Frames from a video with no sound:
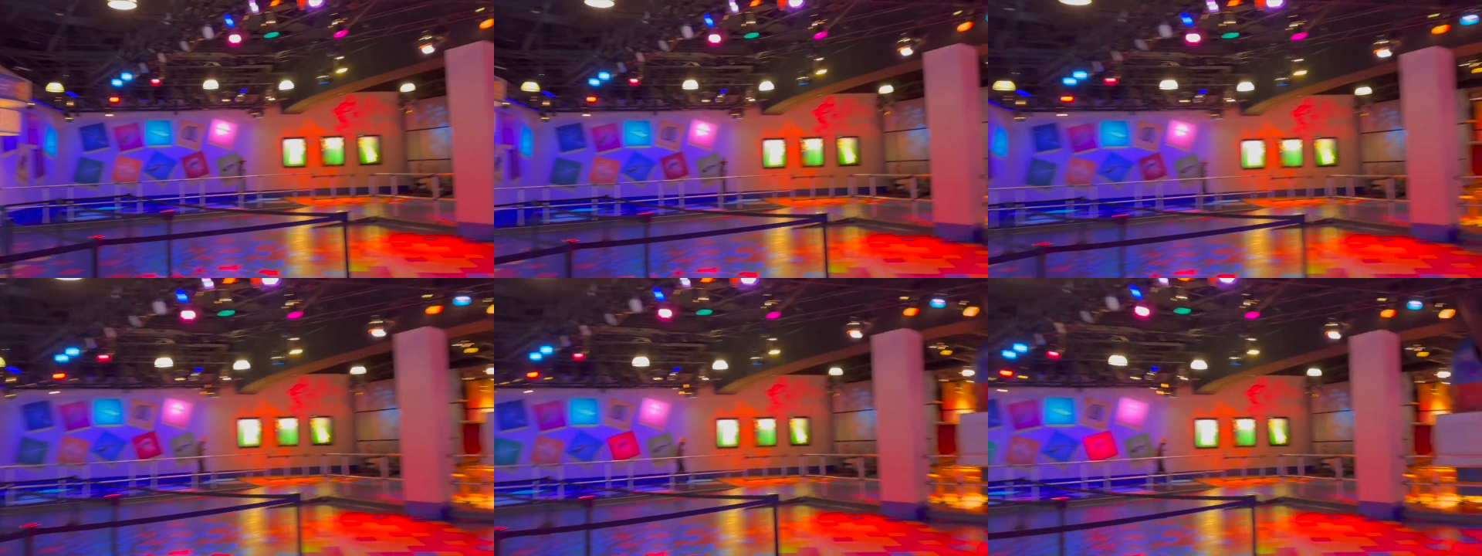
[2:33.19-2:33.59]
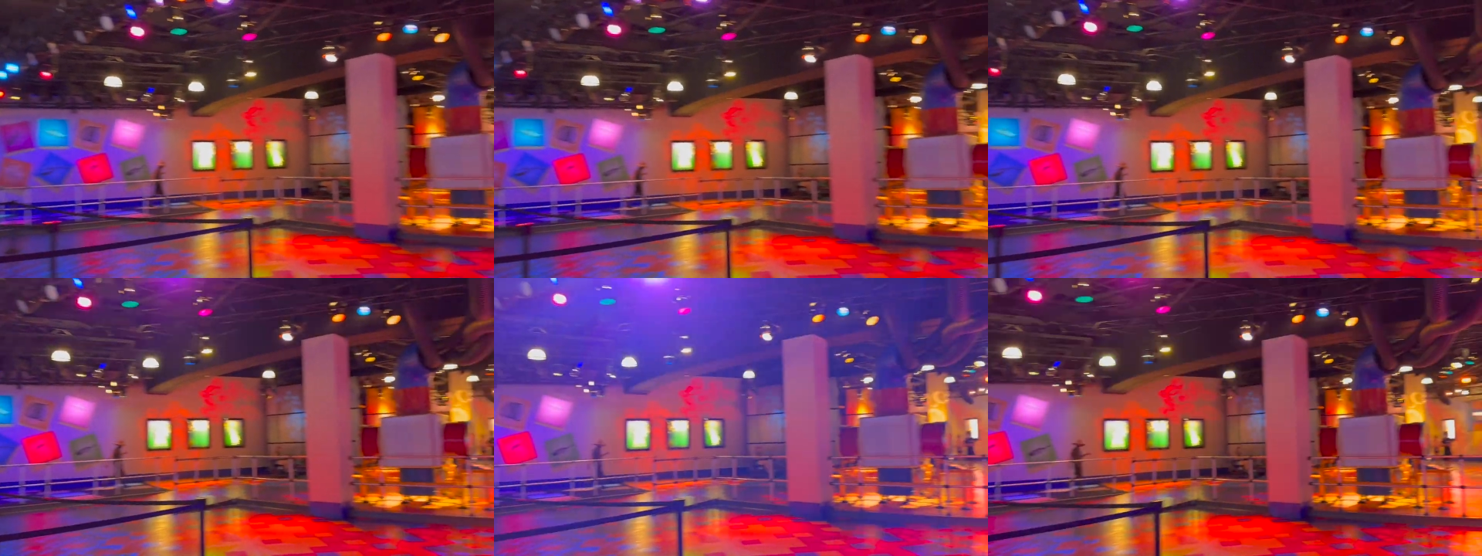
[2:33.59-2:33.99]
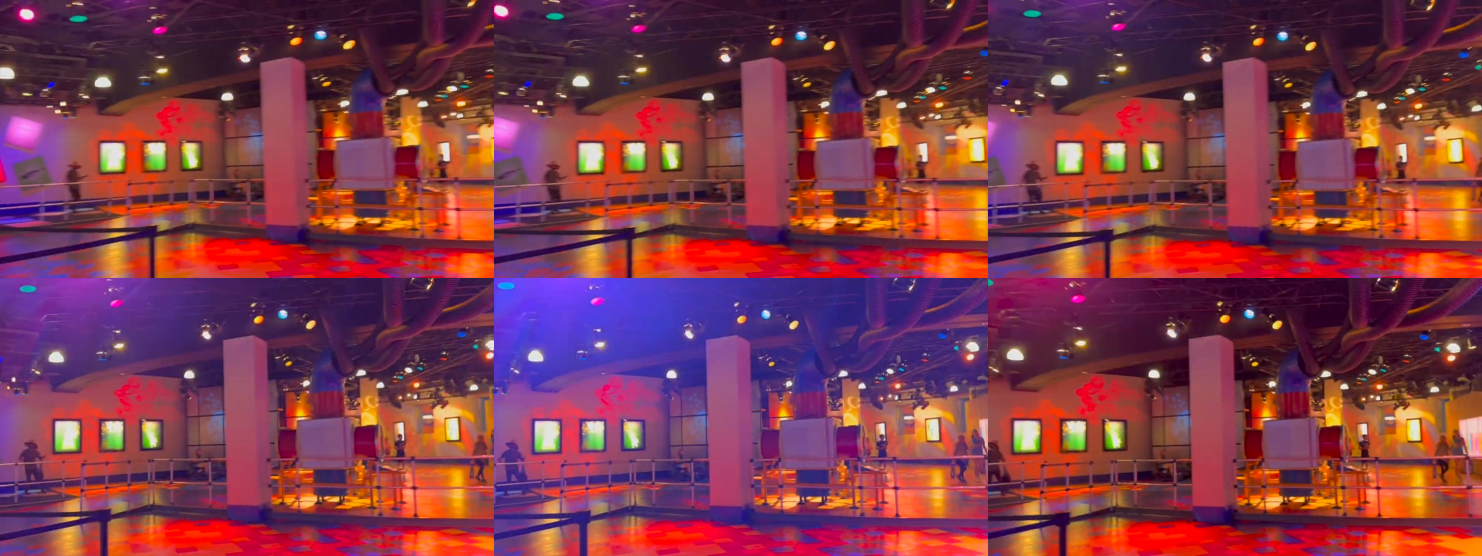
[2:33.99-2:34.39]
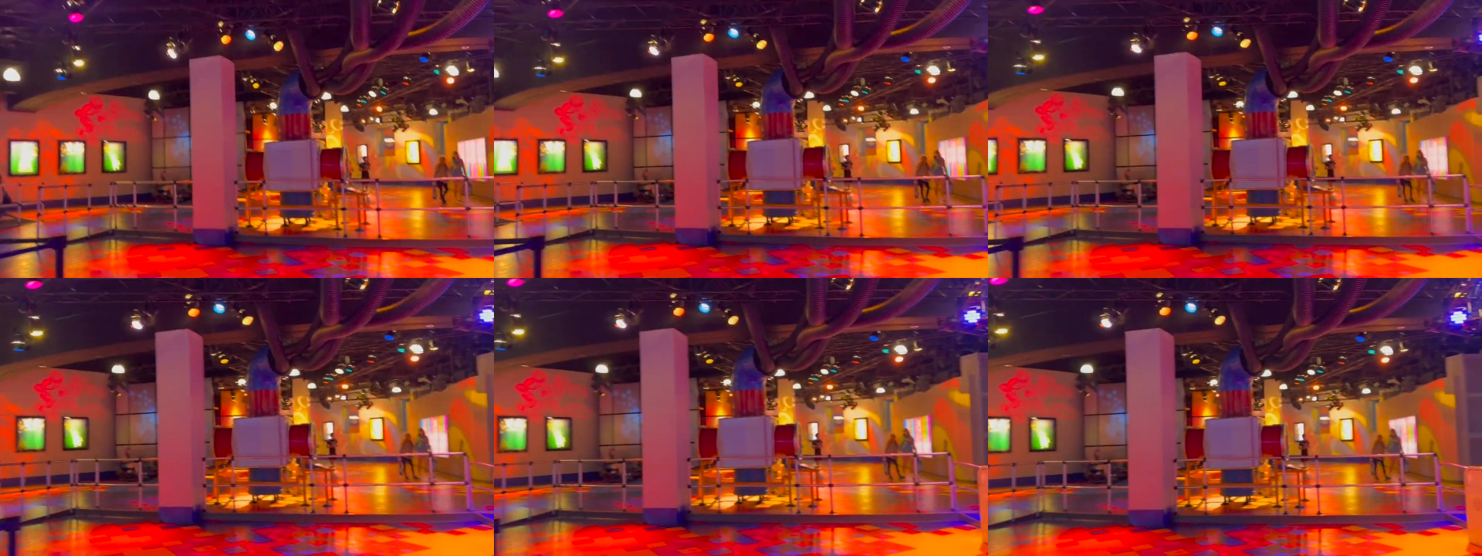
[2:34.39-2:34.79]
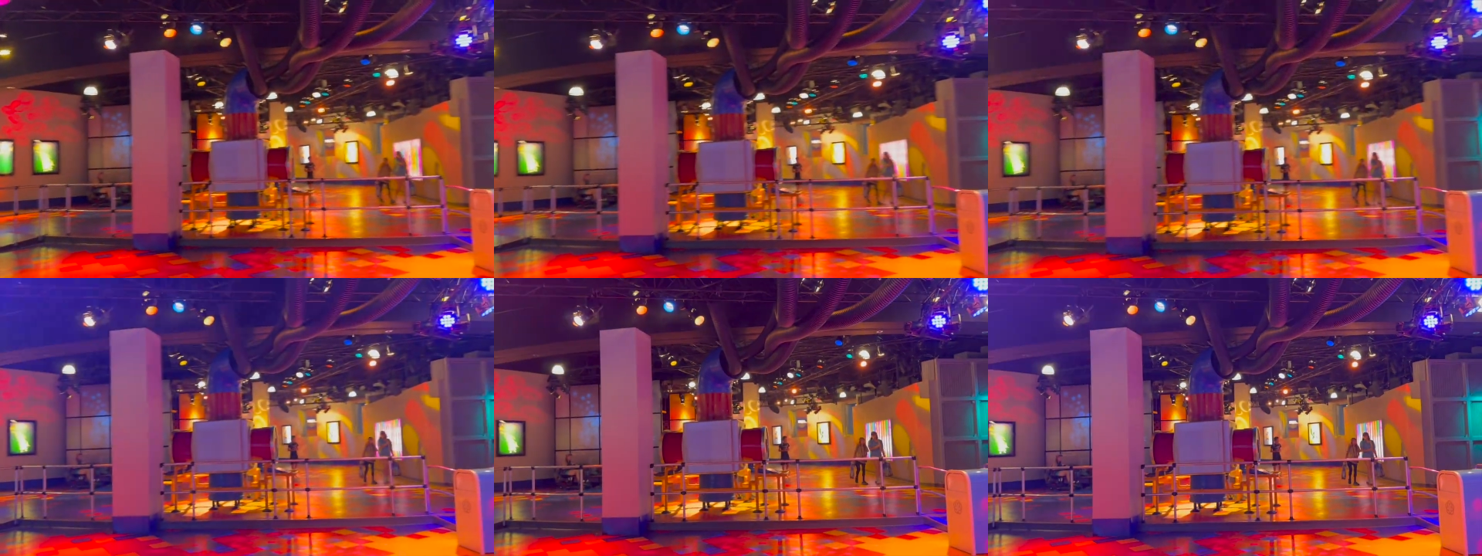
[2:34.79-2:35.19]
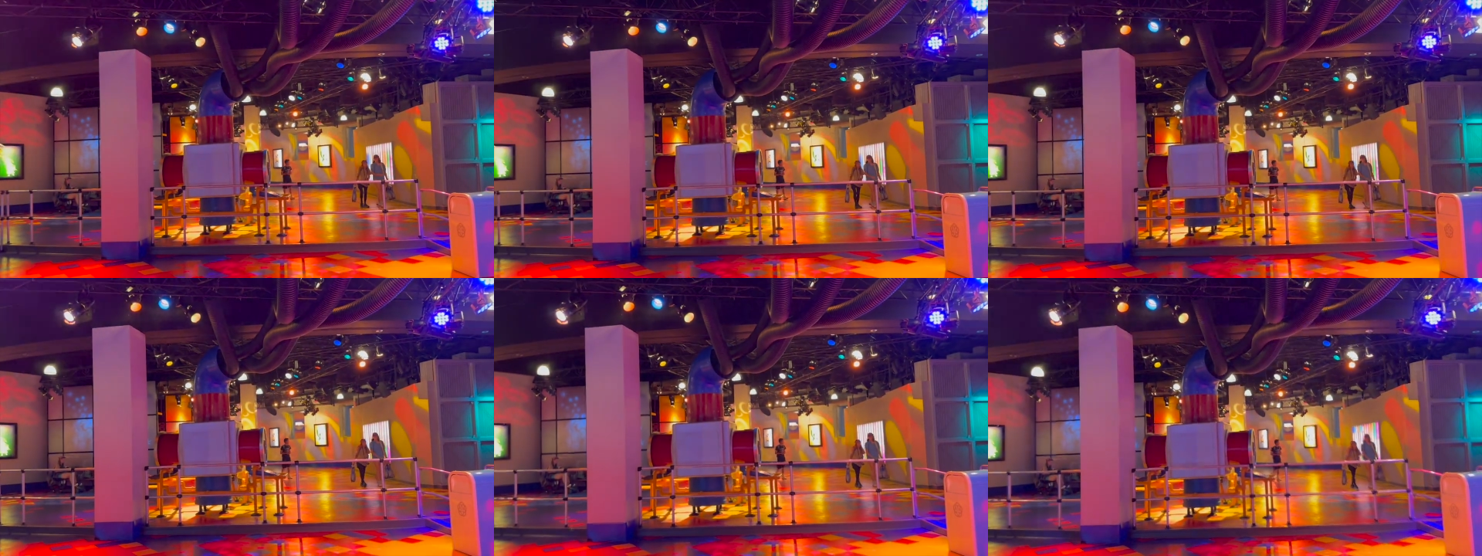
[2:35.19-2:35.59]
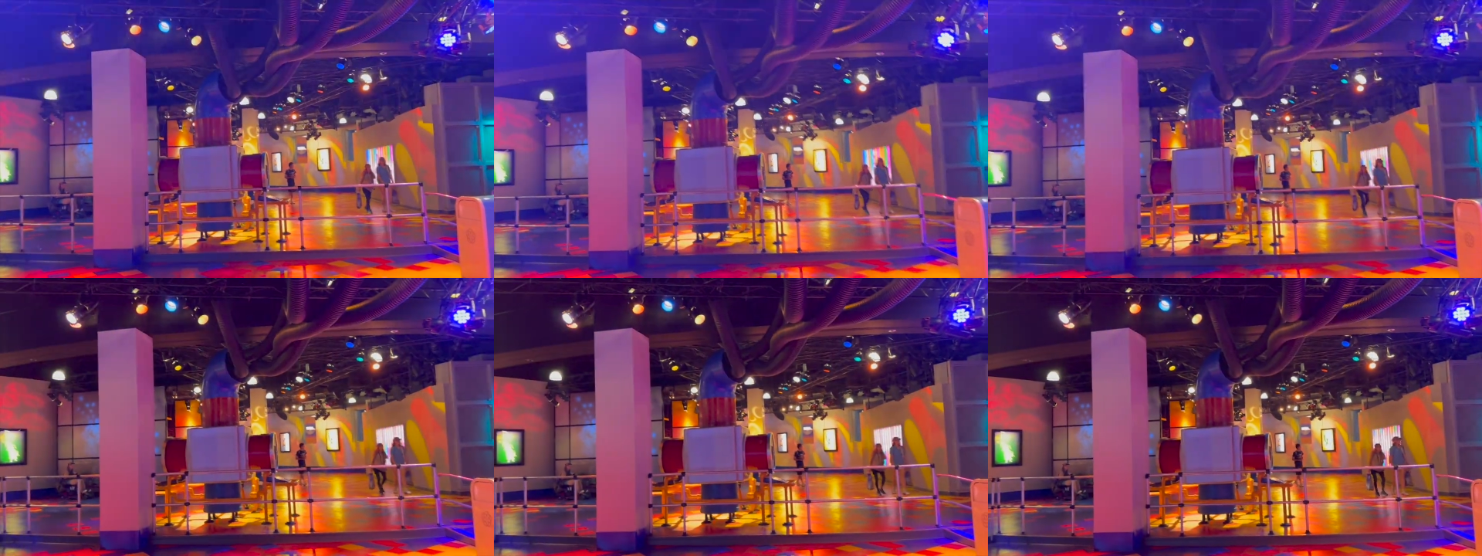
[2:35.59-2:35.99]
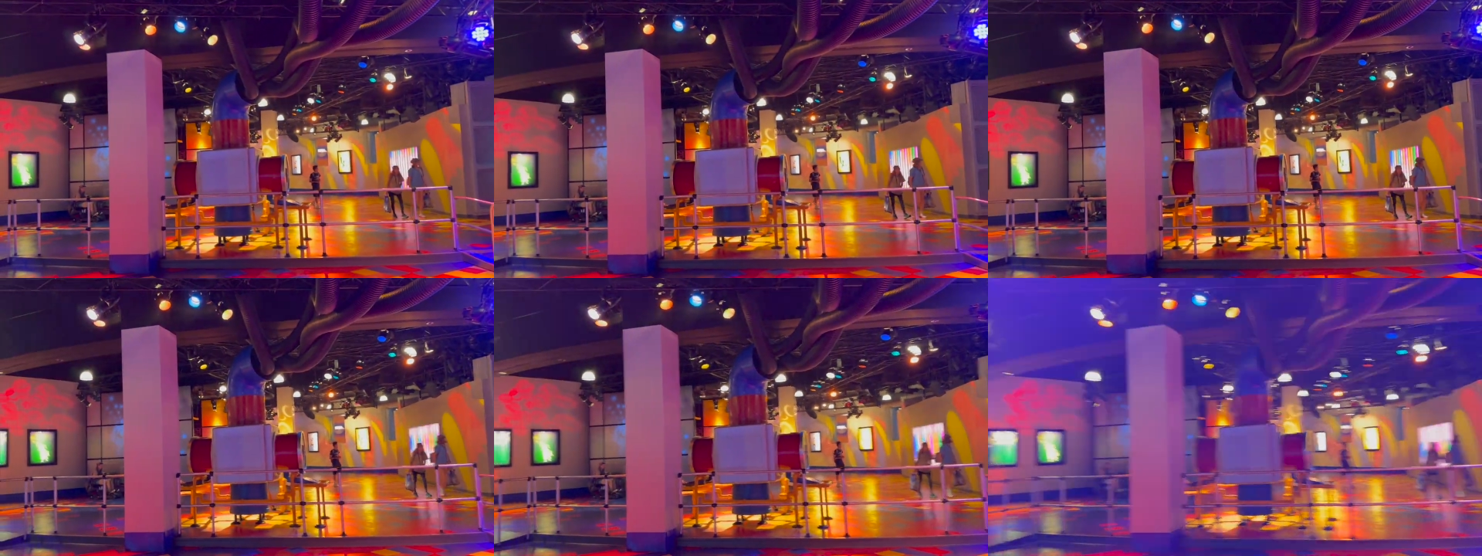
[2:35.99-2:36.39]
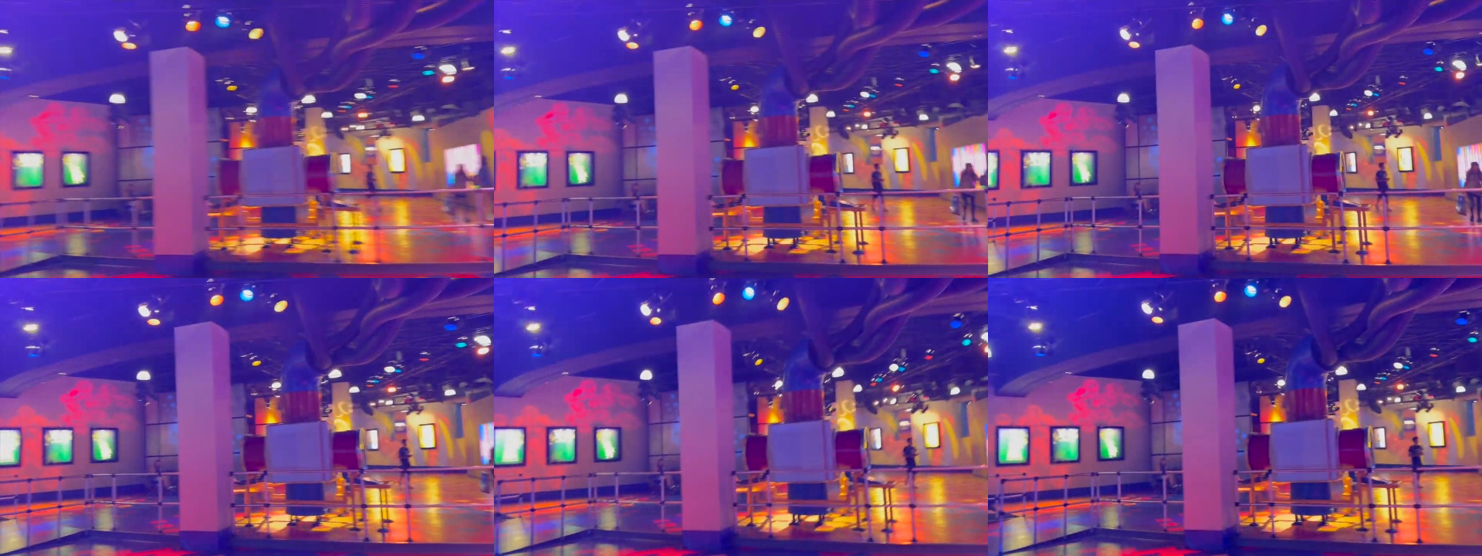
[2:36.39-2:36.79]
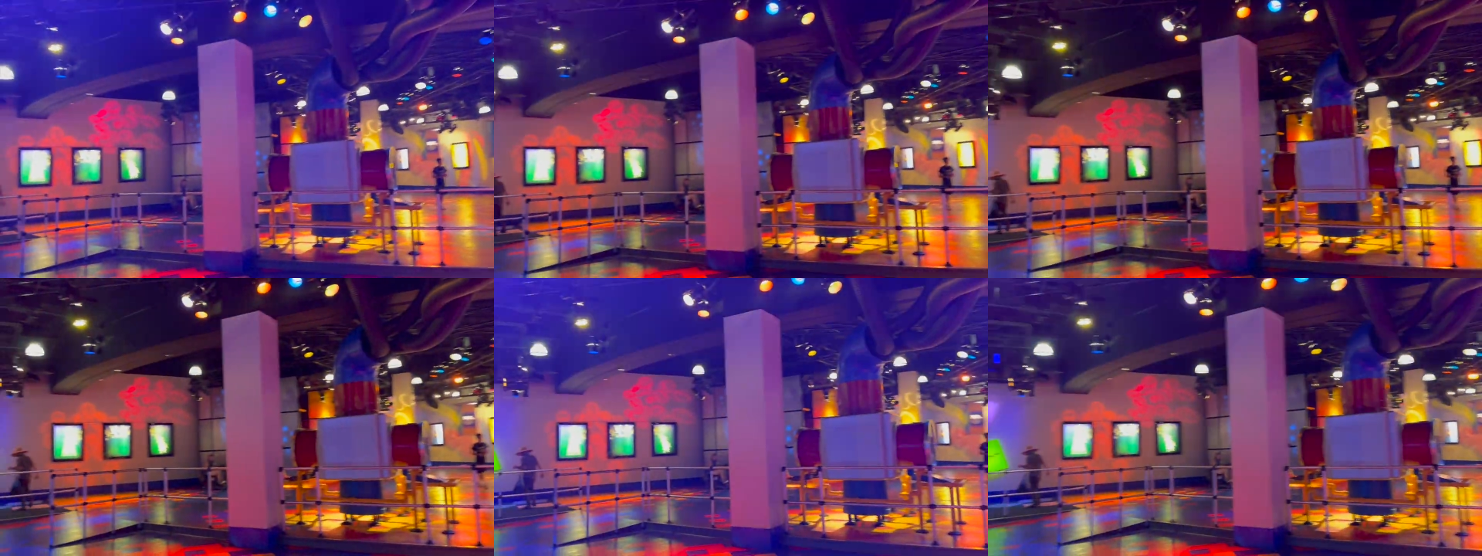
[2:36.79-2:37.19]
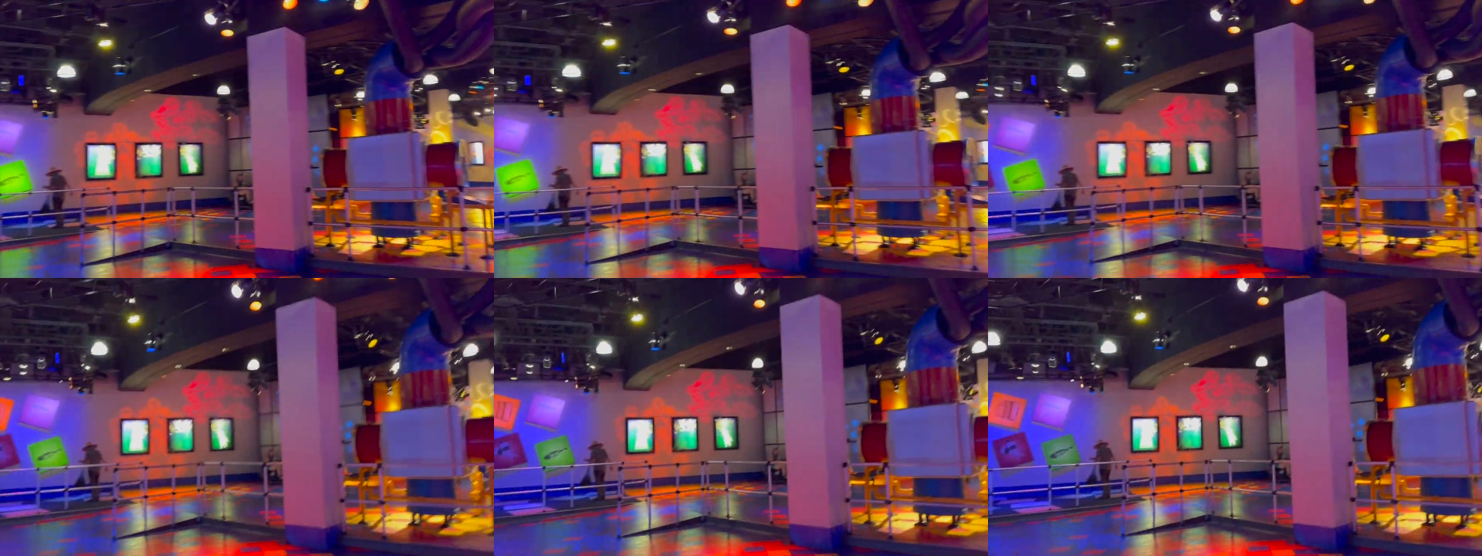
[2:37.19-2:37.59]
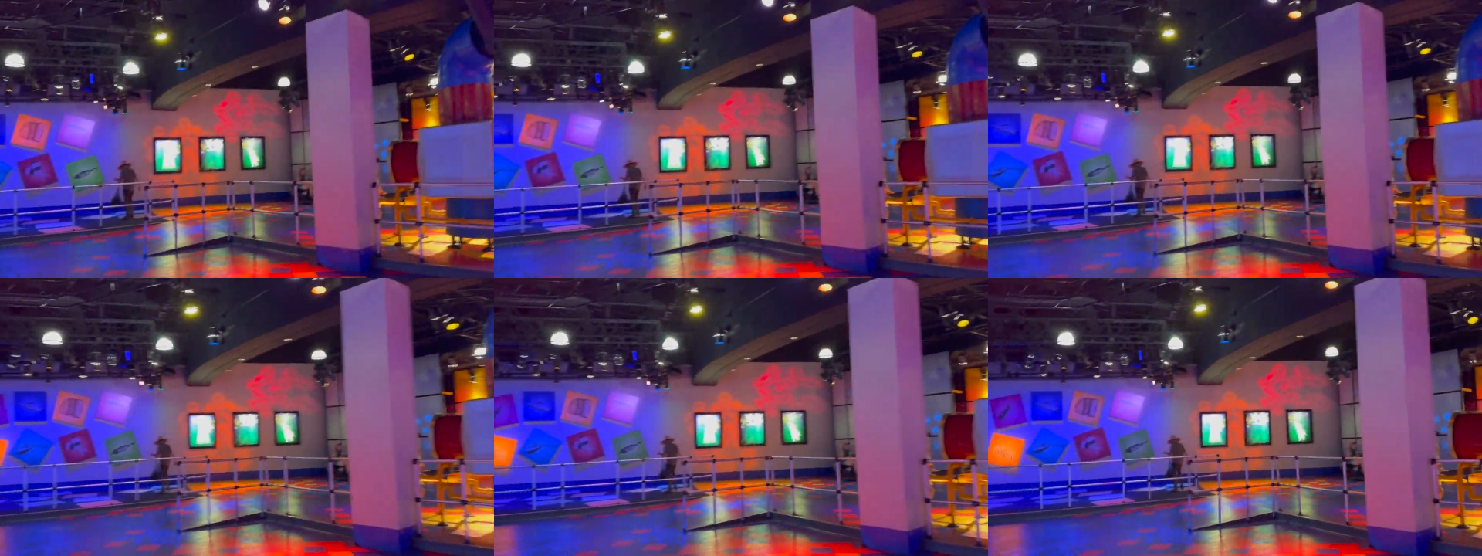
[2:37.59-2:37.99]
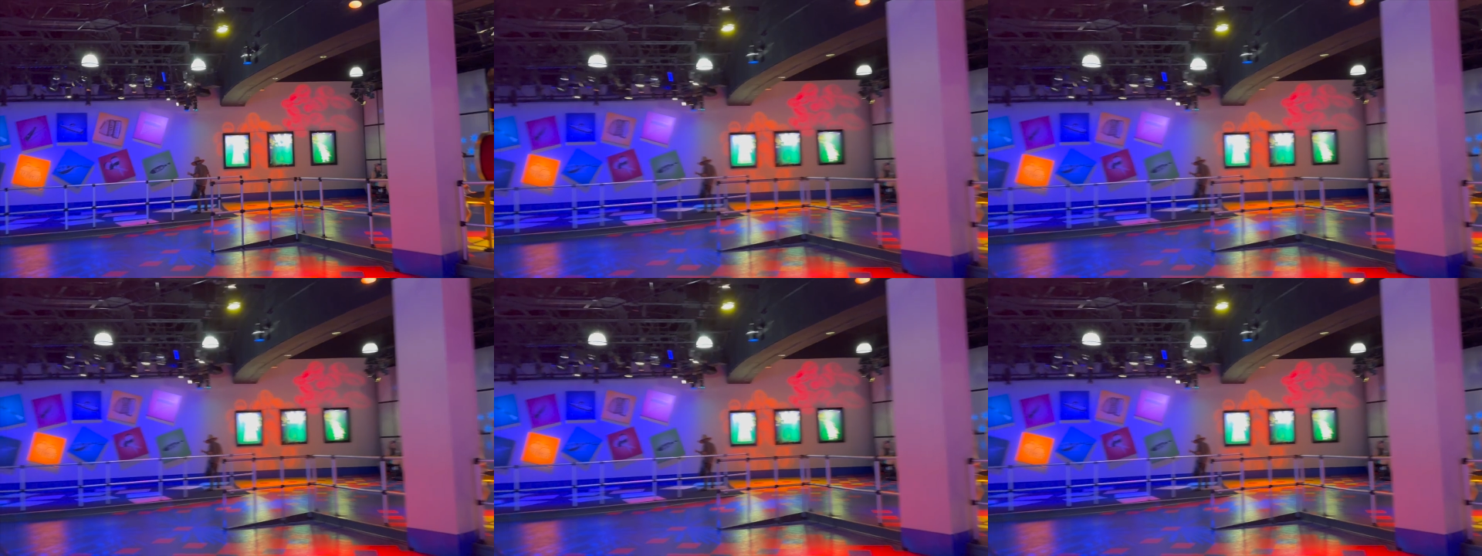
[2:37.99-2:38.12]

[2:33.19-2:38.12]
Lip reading: No face is visible, so there are no lips to read.